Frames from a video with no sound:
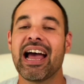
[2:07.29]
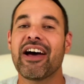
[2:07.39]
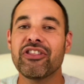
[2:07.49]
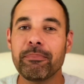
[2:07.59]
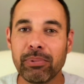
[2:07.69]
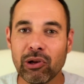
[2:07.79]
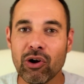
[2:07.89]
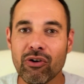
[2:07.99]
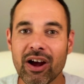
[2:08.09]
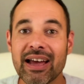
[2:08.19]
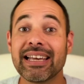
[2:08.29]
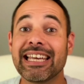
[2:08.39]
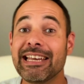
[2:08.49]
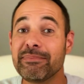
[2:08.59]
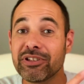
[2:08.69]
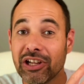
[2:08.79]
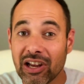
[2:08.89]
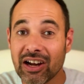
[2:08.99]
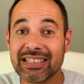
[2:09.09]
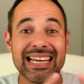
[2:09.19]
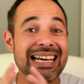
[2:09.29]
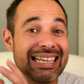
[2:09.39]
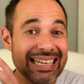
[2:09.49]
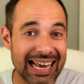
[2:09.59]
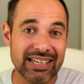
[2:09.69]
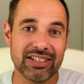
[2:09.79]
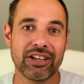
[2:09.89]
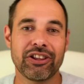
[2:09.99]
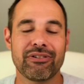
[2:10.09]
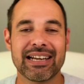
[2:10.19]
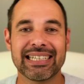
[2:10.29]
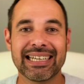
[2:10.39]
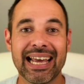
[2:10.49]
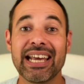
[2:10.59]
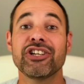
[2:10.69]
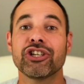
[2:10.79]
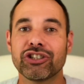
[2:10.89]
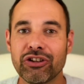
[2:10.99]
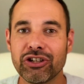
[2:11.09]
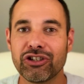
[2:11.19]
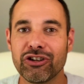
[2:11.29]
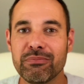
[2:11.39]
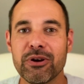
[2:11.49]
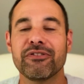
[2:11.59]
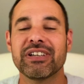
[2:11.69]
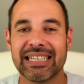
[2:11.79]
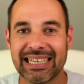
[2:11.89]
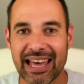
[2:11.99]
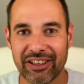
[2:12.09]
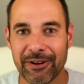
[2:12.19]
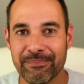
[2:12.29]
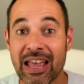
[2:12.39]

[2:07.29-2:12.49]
and the pleura keeps the lungs against the thoracic cage, so the two move together.